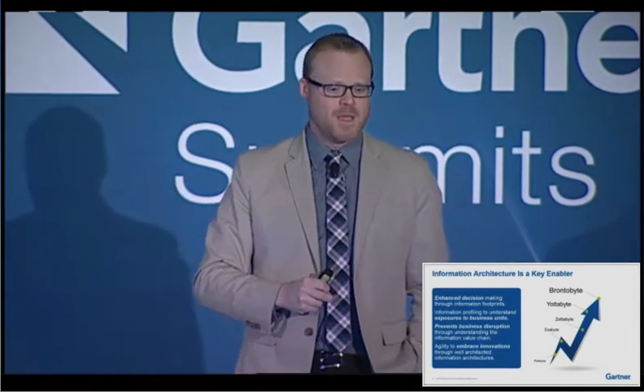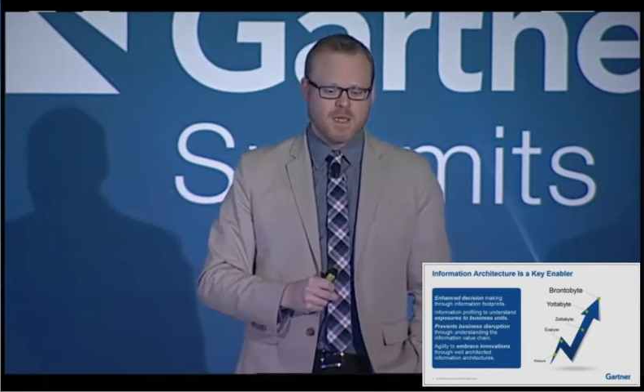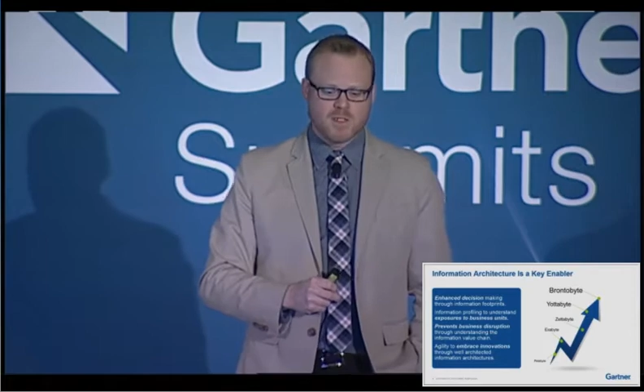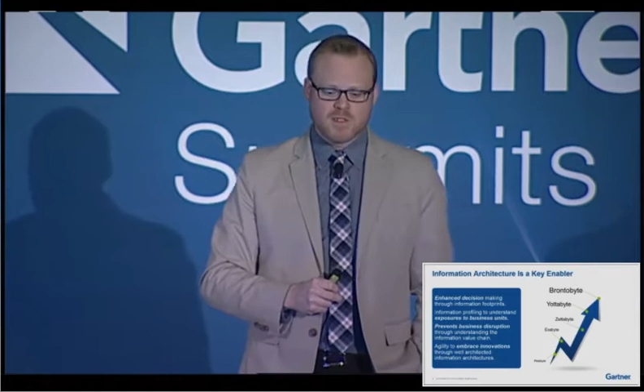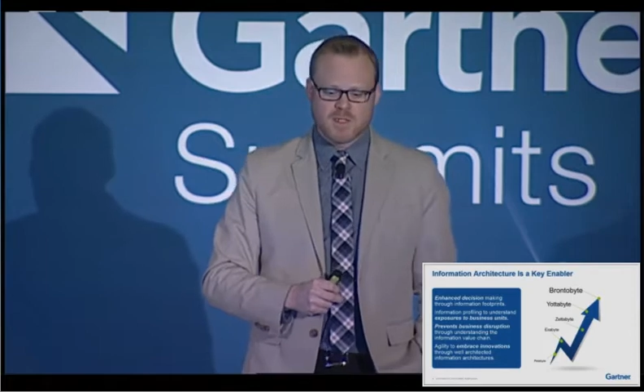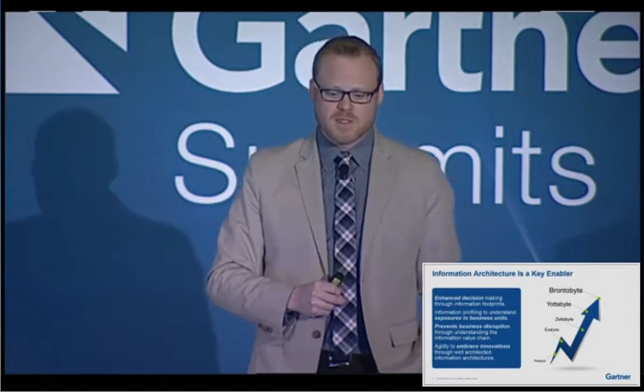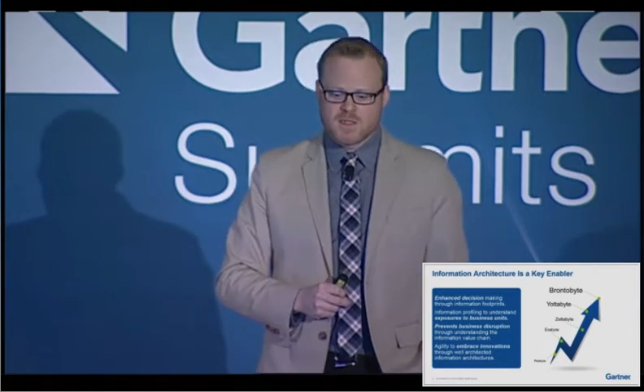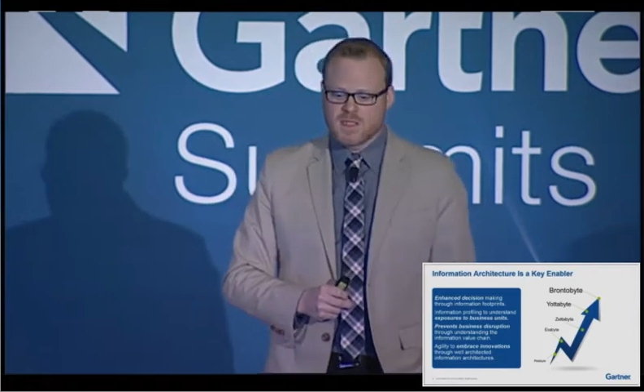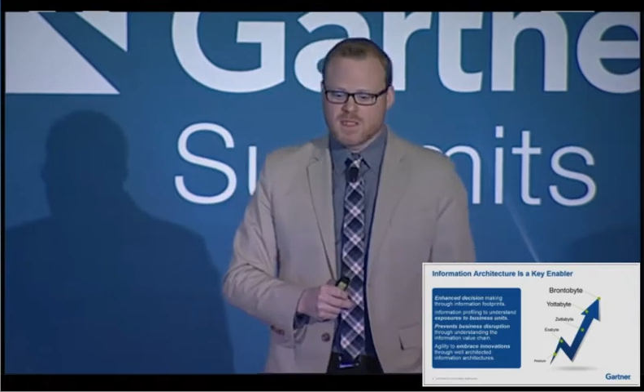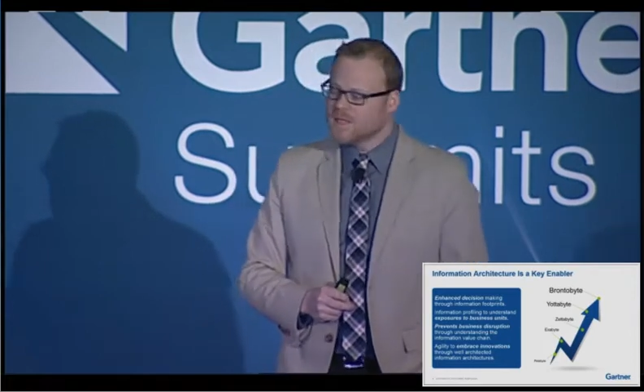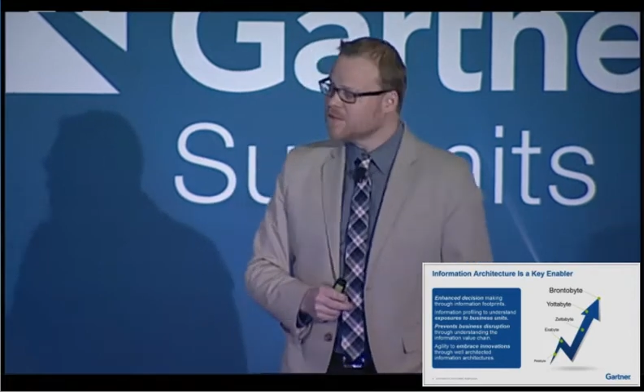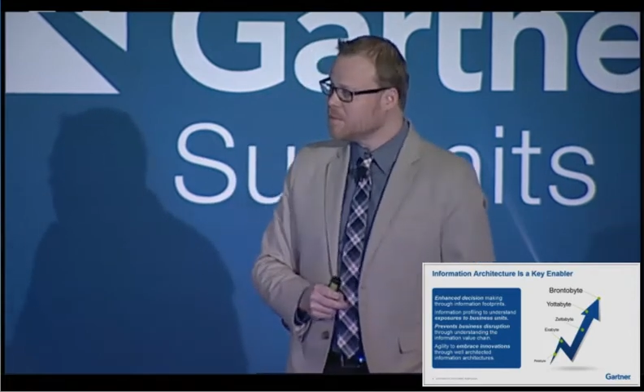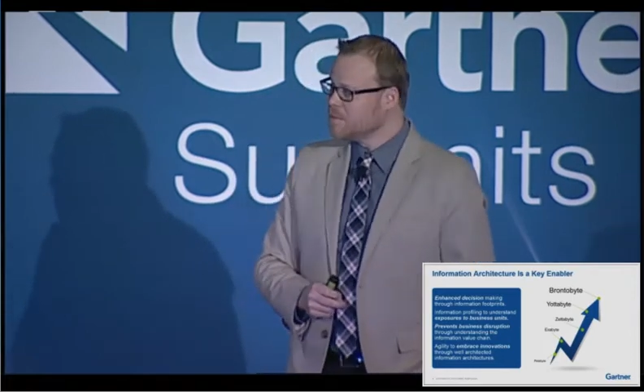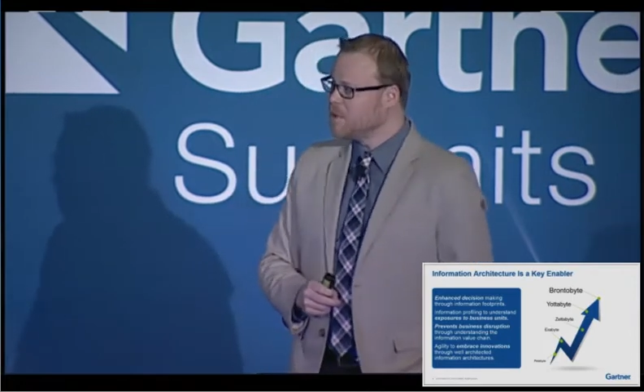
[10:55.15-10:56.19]
And as you can see
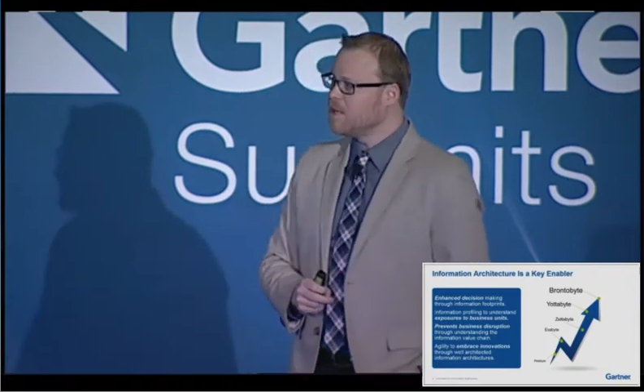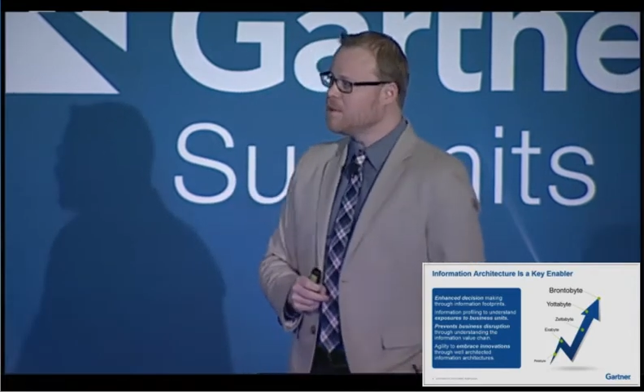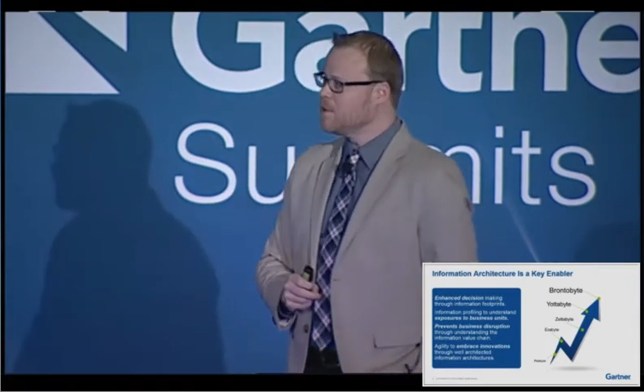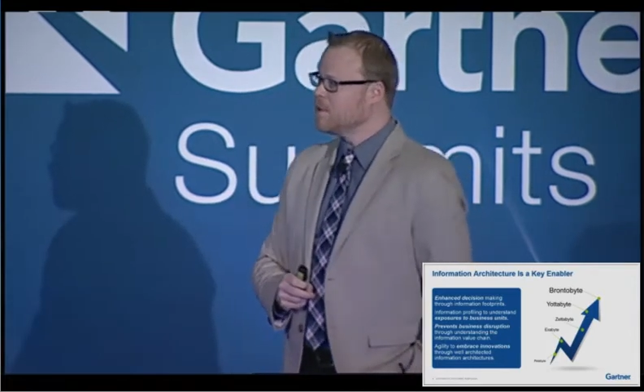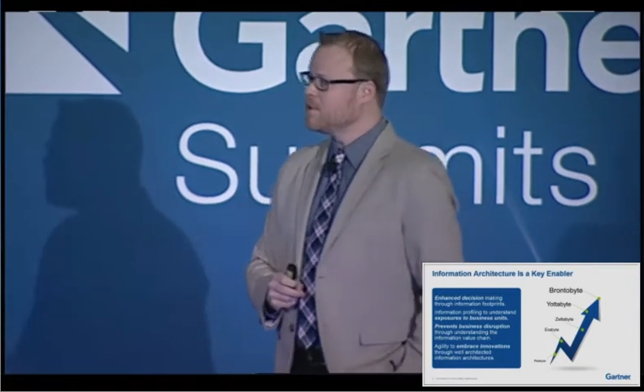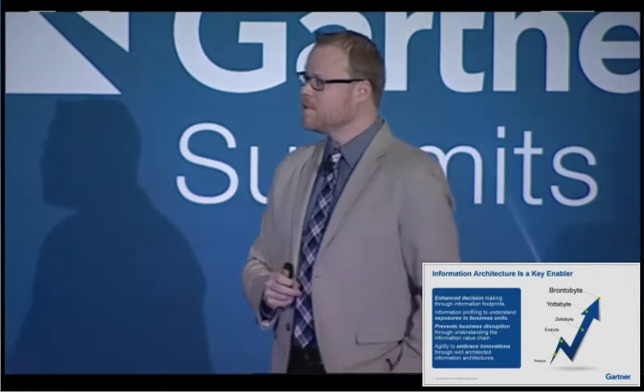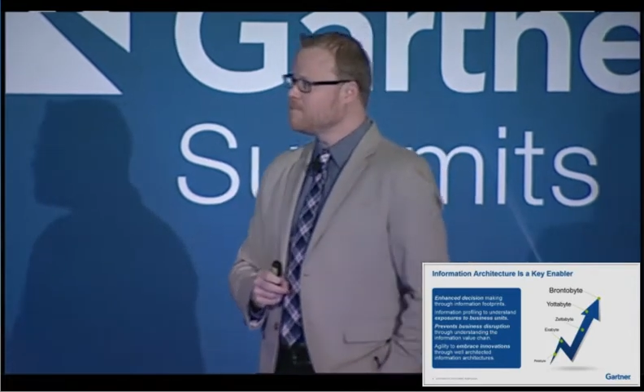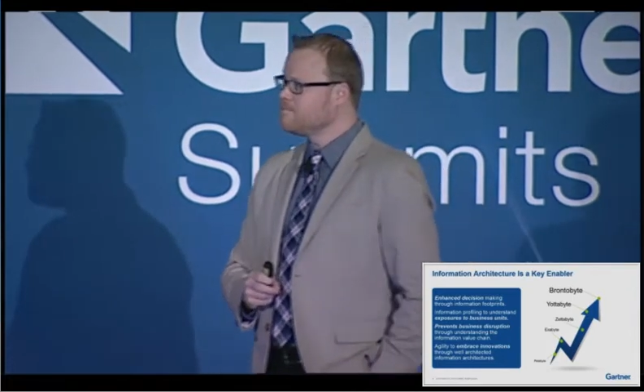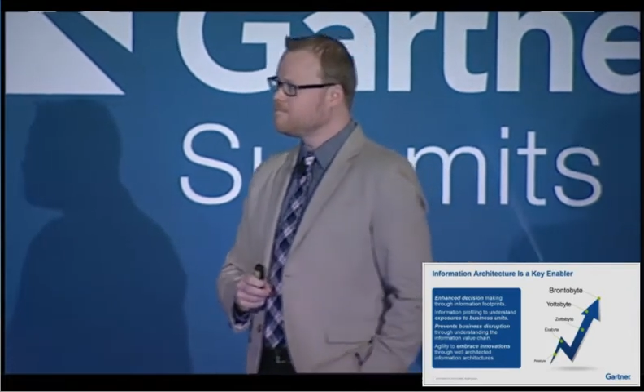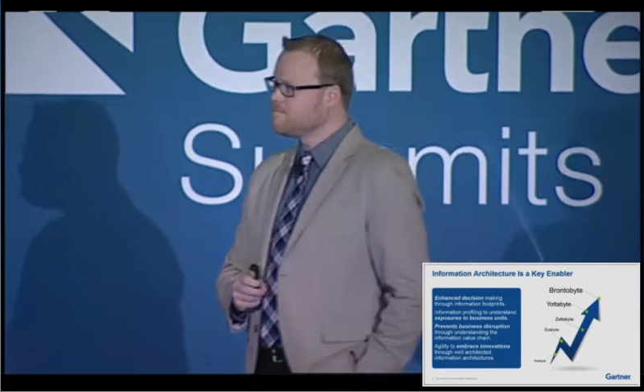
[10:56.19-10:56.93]
here, the petabyte